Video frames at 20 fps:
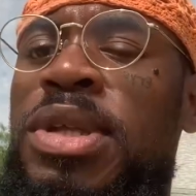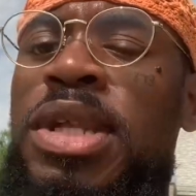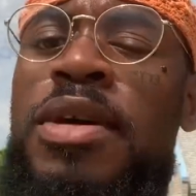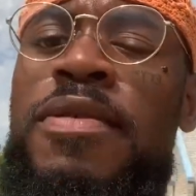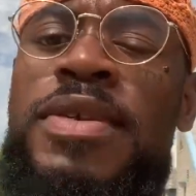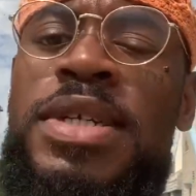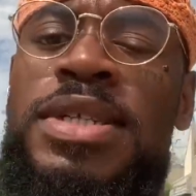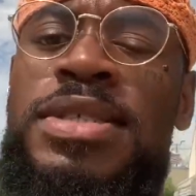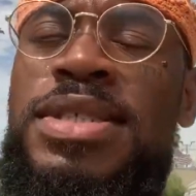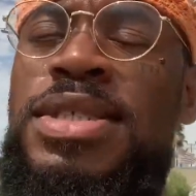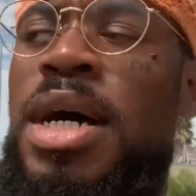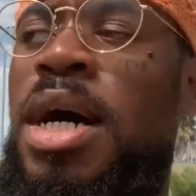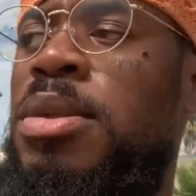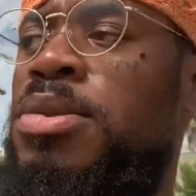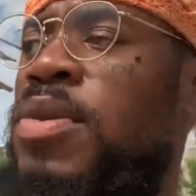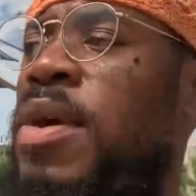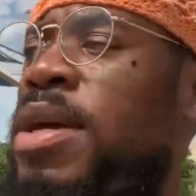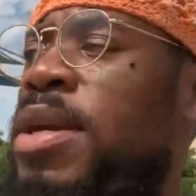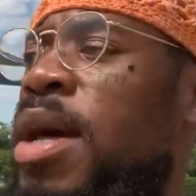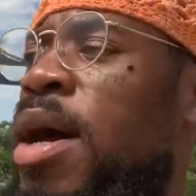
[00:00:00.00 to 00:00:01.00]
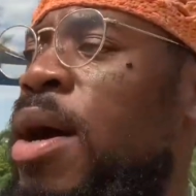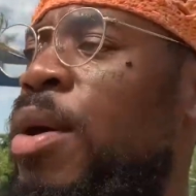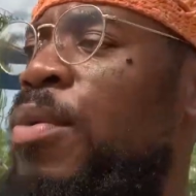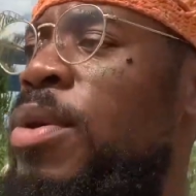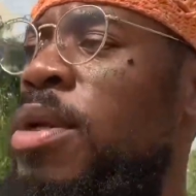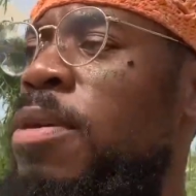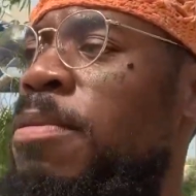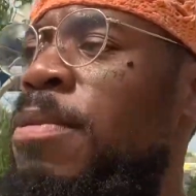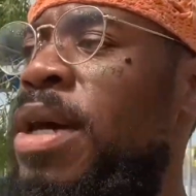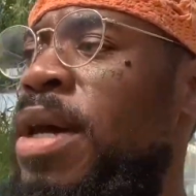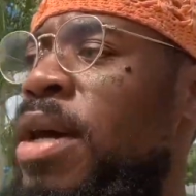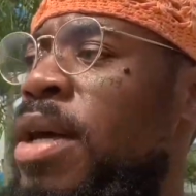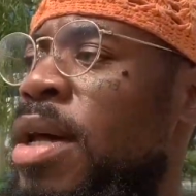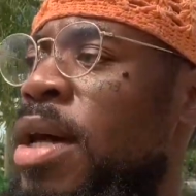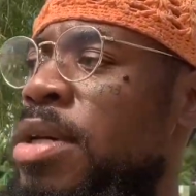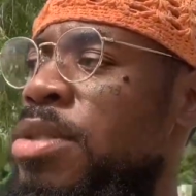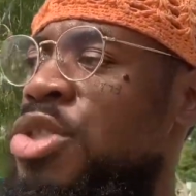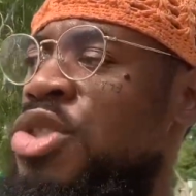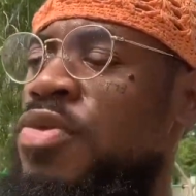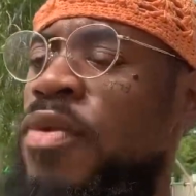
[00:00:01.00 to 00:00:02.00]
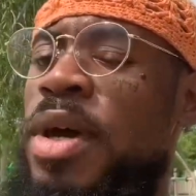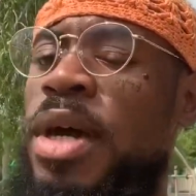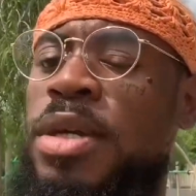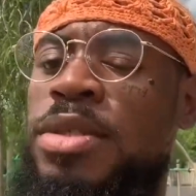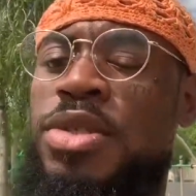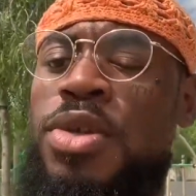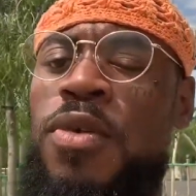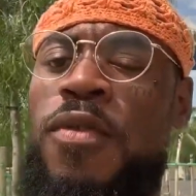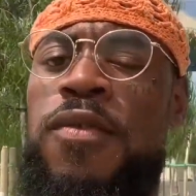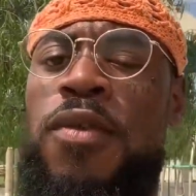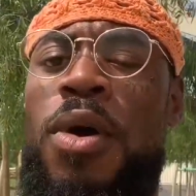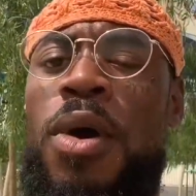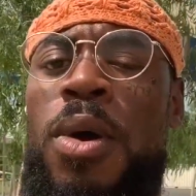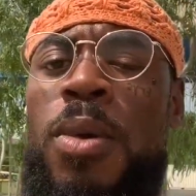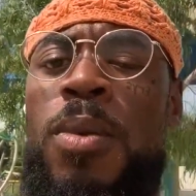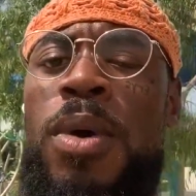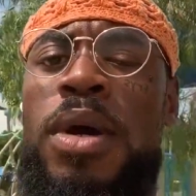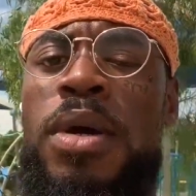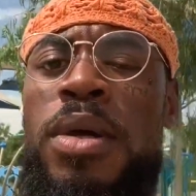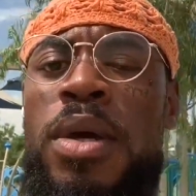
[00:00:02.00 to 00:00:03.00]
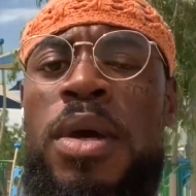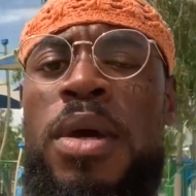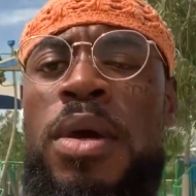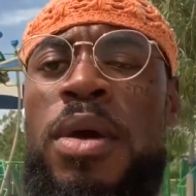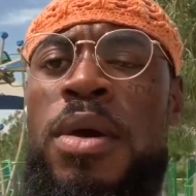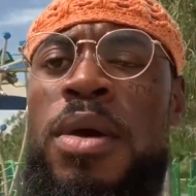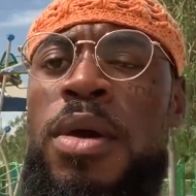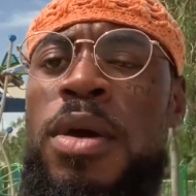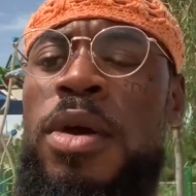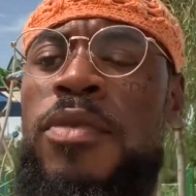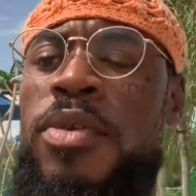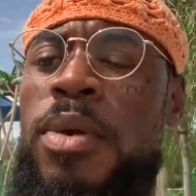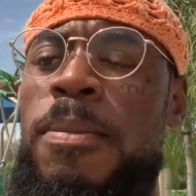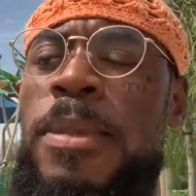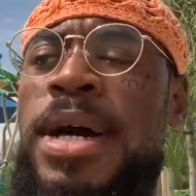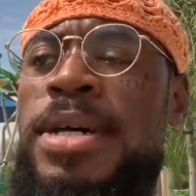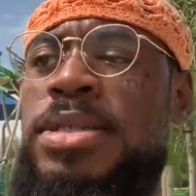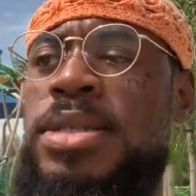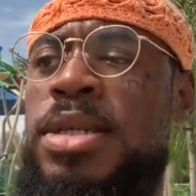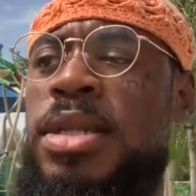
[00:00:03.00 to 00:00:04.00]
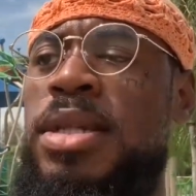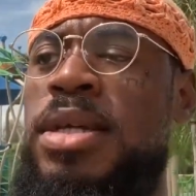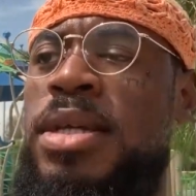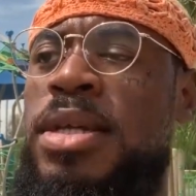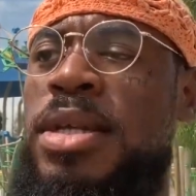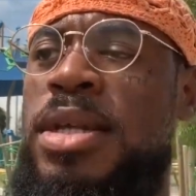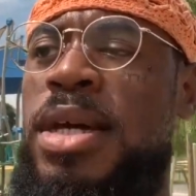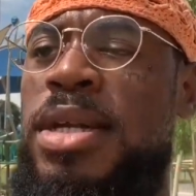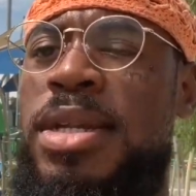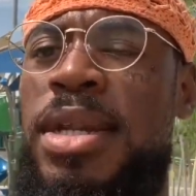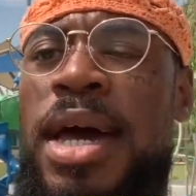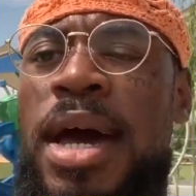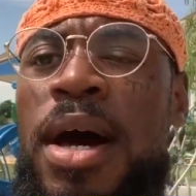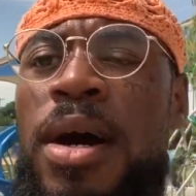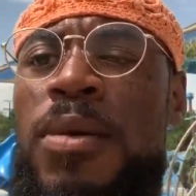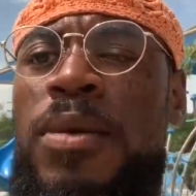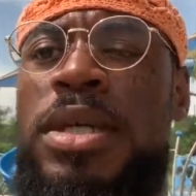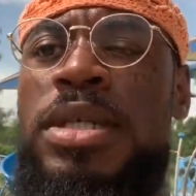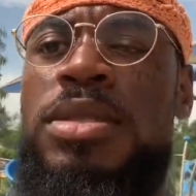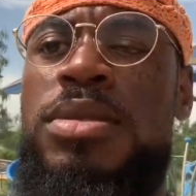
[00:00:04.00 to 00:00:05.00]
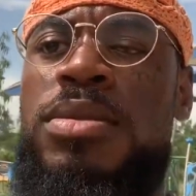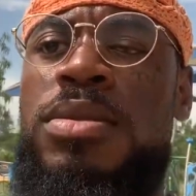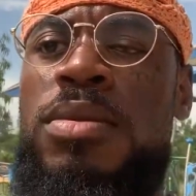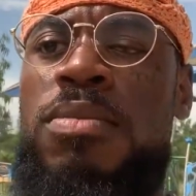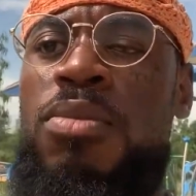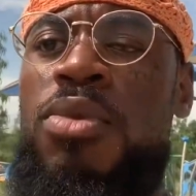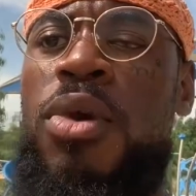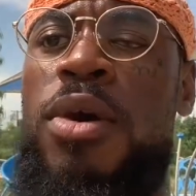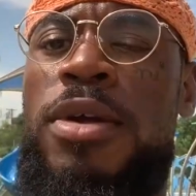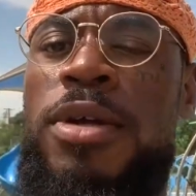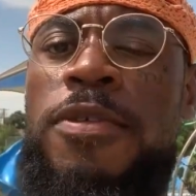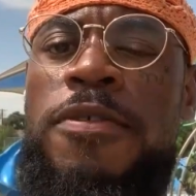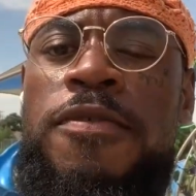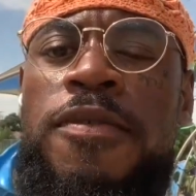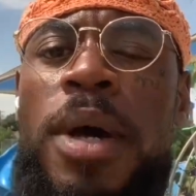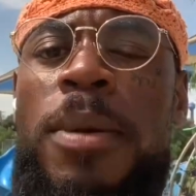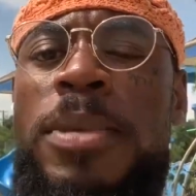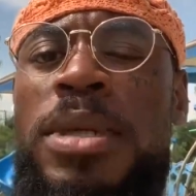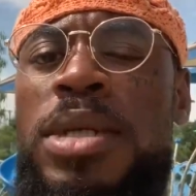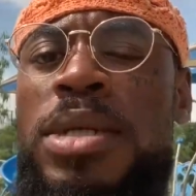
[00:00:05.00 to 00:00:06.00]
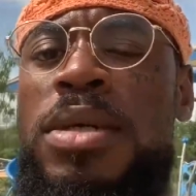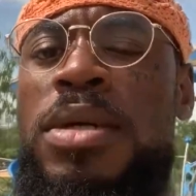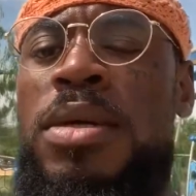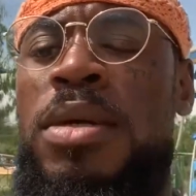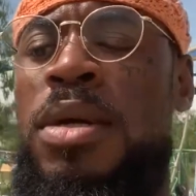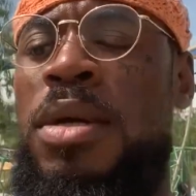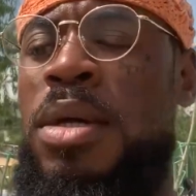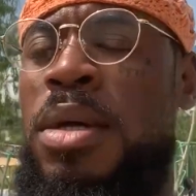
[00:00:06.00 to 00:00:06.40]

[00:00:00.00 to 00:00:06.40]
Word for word: living in times right now where the man has strayed so far away from masculinity that now he's more on a feminine,